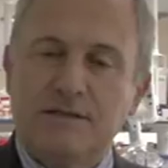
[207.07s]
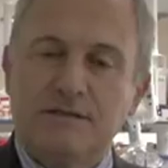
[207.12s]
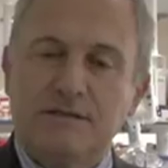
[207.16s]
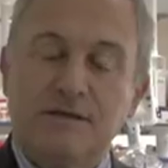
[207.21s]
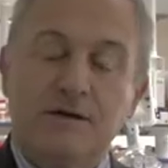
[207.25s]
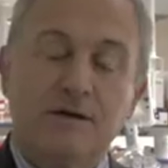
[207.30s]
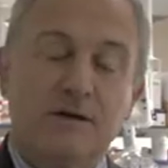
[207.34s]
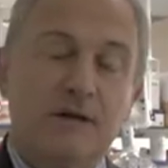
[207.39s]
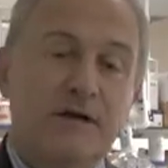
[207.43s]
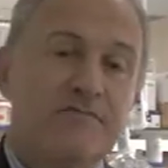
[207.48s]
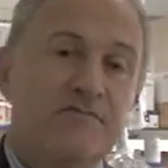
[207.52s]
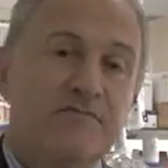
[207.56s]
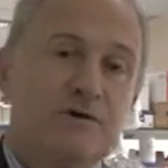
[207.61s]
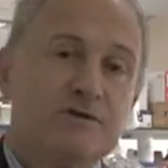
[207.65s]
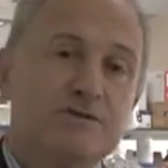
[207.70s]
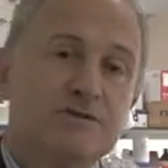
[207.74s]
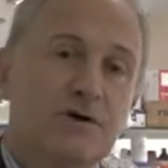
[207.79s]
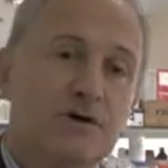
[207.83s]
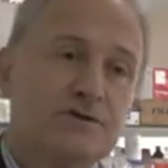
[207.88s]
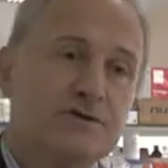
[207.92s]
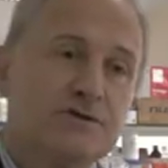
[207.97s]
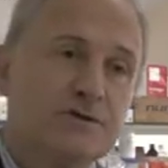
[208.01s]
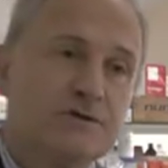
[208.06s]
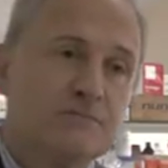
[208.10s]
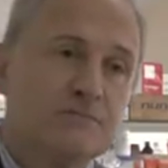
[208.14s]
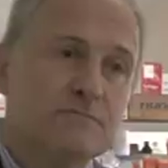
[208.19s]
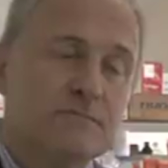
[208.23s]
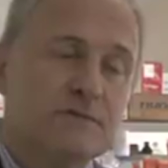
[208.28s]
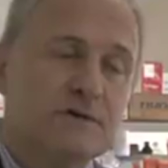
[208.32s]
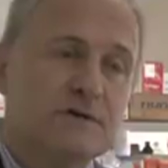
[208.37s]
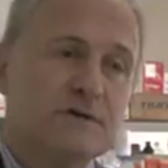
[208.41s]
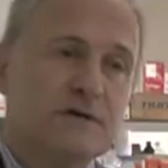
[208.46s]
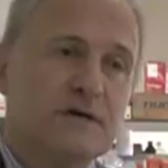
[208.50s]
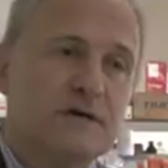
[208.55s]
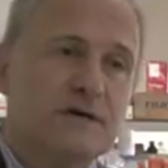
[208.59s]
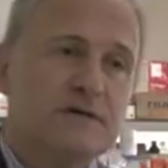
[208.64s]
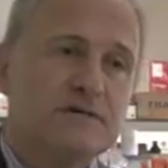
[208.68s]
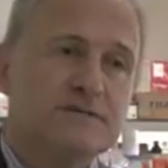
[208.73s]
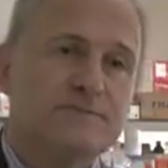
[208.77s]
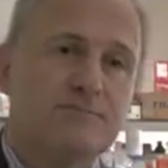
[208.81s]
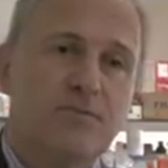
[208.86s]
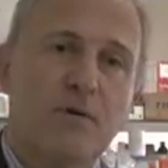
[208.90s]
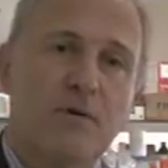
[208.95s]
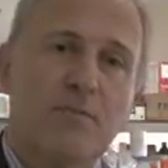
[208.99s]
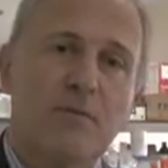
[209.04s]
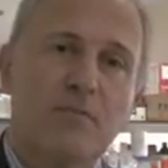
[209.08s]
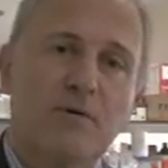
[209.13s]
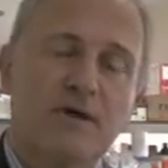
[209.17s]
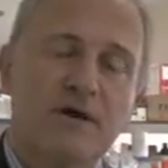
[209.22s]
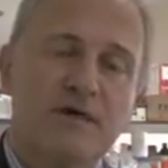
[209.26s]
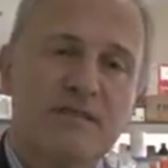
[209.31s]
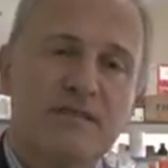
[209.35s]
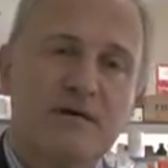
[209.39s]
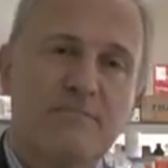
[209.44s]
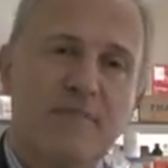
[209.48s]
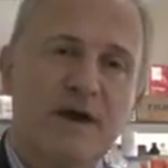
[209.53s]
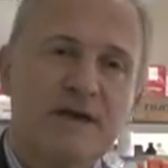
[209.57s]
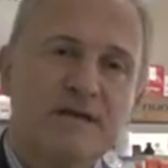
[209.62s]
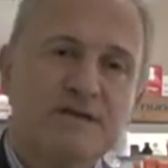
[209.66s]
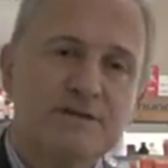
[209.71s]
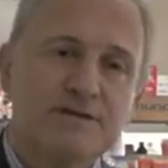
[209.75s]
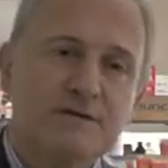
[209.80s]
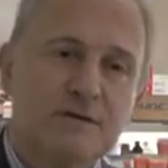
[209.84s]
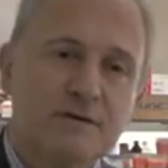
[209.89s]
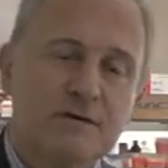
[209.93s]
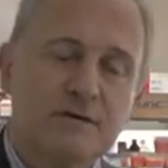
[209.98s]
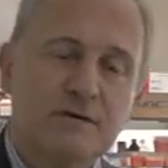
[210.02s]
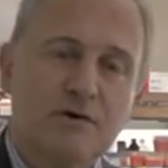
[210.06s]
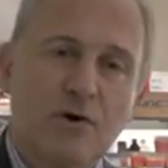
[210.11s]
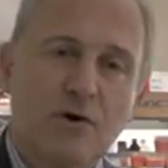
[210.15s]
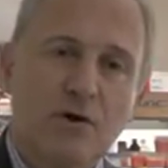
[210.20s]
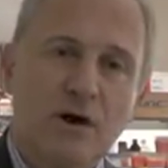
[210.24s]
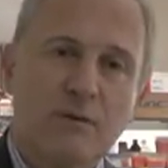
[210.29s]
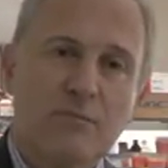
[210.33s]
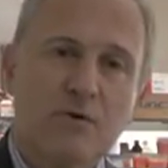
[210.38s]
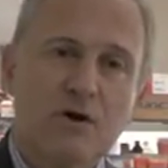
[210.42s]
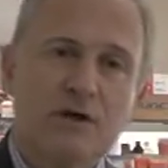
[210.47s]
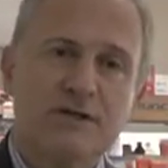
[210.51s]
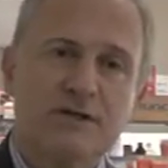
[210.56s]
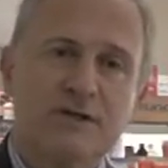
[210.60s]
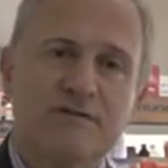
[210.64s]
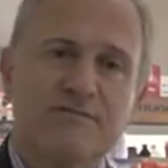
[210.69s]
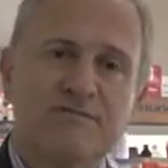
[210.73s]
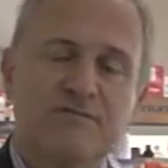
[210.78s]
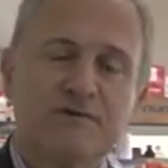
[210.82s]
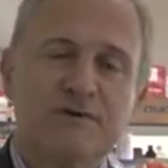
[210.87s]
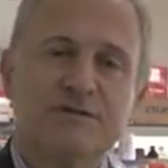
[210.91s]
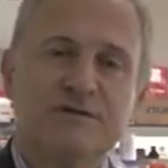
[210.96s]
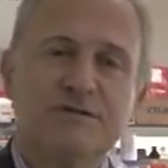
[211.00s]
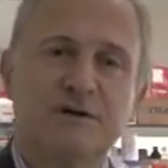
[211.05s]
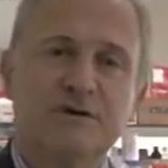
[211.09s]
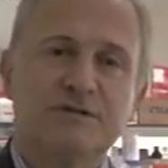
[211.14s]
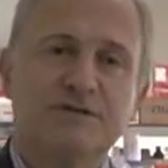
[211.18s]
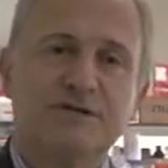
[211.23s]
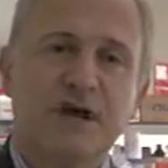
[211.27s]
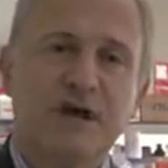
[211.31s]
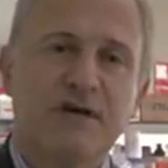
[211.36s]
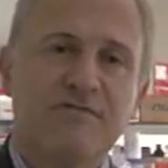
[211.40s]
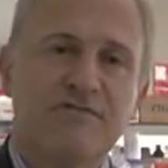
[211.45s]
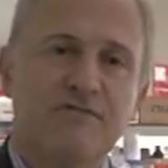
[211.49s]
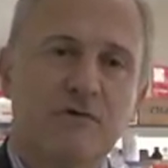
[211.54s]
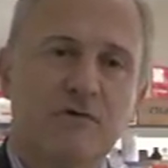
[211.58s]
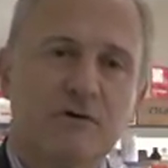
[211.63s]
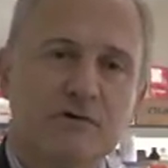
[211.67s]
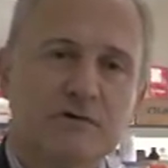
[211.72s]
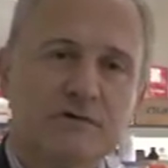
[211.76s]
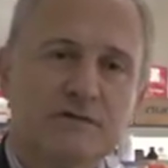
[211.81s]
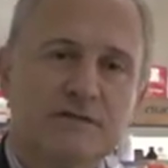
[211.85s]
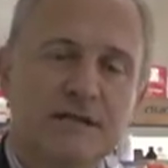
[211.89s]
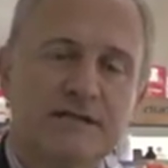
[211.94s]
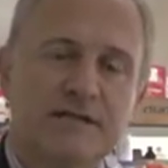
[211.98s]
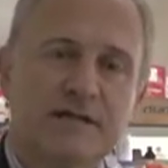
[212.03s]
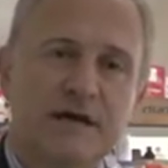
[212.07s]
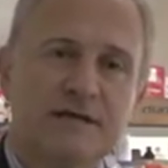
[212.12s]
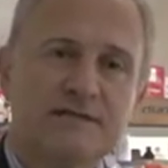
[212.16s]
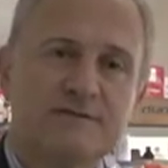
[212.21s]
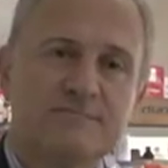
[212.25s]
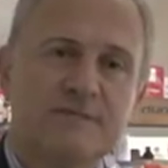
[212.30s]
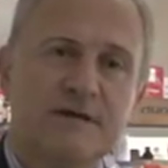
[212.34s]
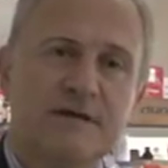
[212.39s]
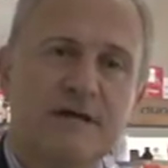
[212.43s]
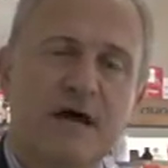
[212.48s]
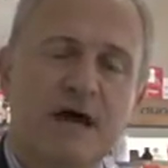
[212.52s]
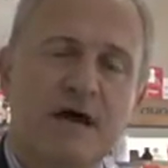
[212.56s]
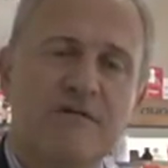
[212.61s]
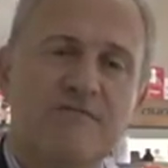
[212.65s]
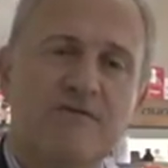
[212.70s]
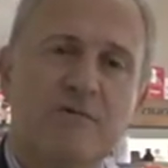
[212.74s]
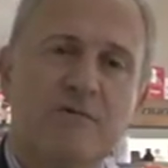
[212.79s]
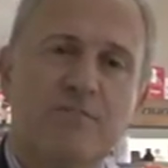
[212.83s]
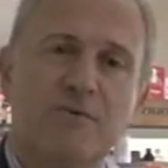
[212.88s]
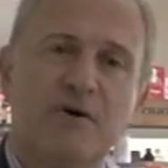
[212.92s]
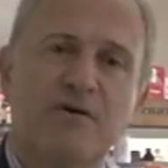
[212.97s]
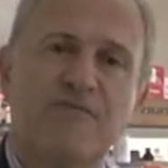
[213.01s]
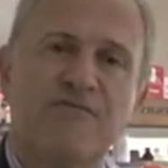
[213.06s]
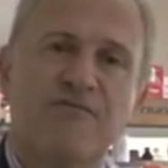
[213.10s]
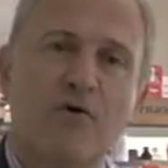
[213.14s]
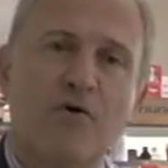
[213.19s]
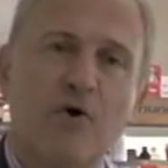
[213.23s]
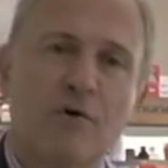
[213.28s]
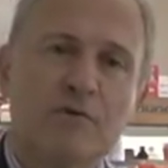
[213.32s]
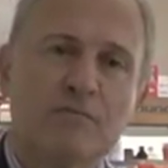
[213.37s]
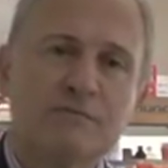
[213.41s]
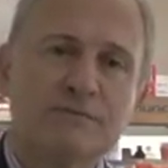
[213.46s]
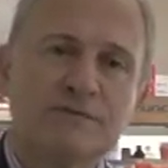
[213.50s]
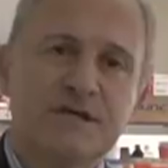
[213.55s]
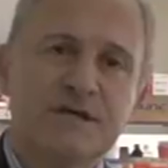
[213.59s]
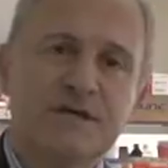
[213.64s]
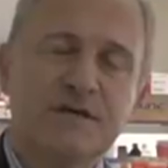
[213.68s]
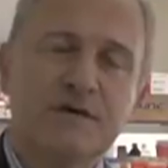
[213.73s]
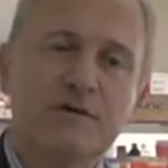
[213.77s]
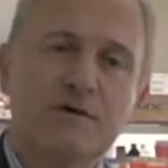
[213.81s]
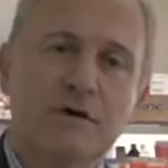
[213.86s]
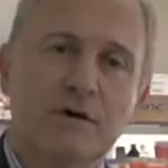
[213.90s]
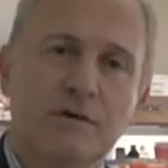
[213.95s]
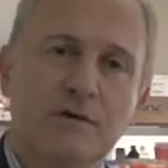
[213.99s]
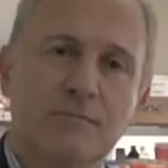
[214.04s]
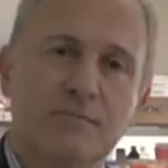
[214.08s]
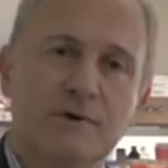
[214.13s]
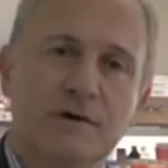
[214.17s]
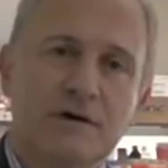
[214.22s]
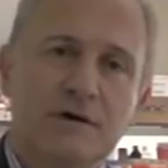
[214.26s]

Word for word: The CLIF consortium is probably the major collaborative research effort that has been ever performed in Europe